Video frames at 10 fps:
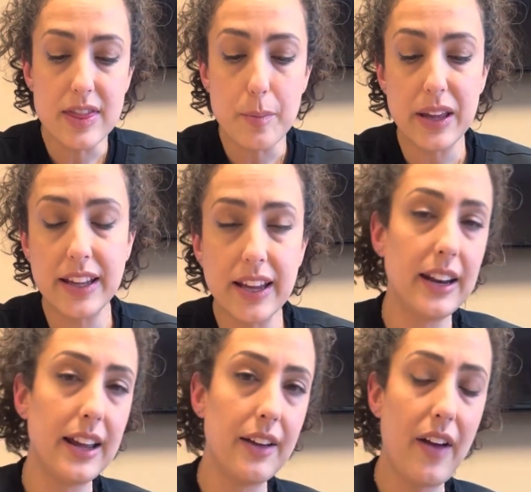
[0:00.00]
the
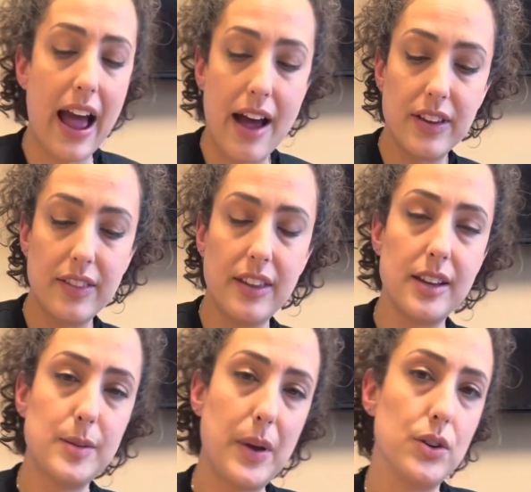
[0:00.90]
beginning of having the
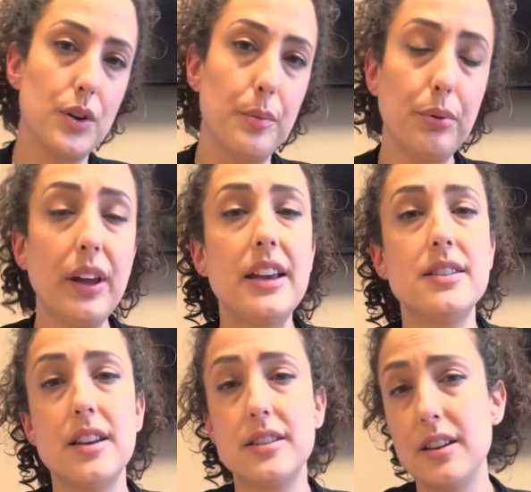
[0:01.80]
expander in
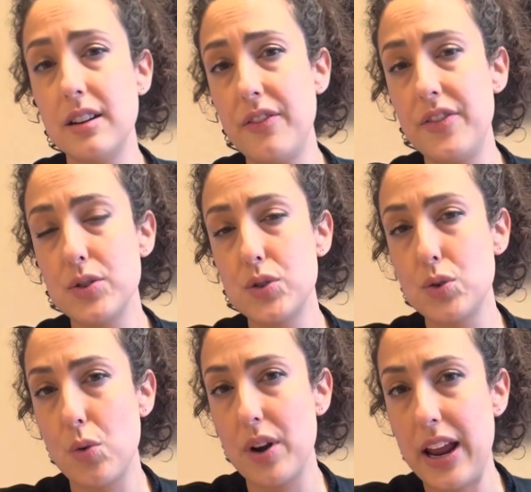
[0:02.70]
place, it's gonna feel
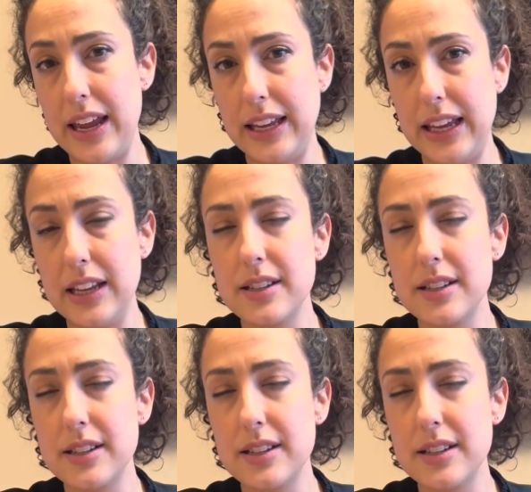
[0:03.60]
sore and achy.